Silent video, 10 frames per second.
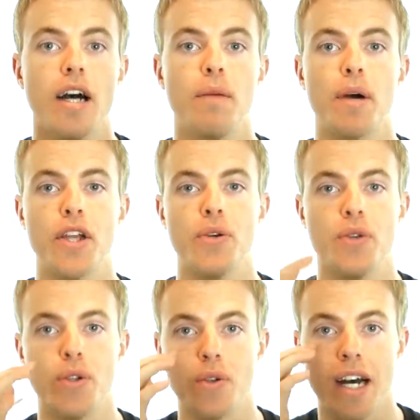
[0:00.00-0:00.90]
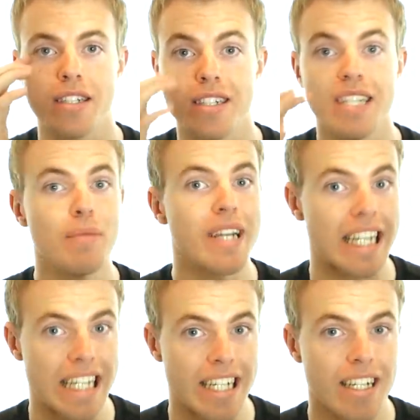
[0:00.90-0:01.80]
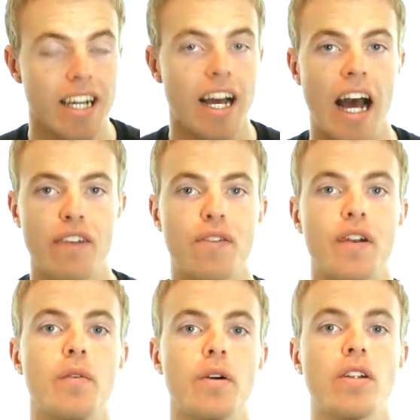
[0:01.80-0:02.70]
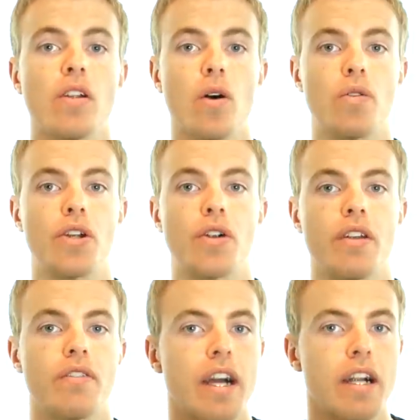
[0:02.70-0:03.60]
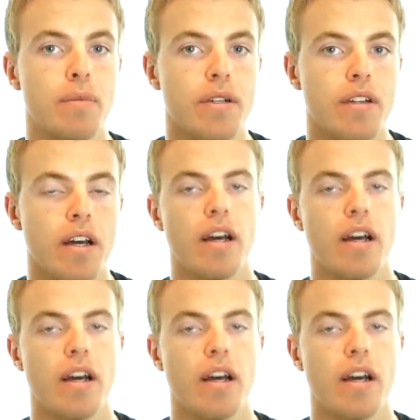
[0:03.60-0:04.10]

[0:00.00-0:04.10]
but you do not seemingly have free will over your environment.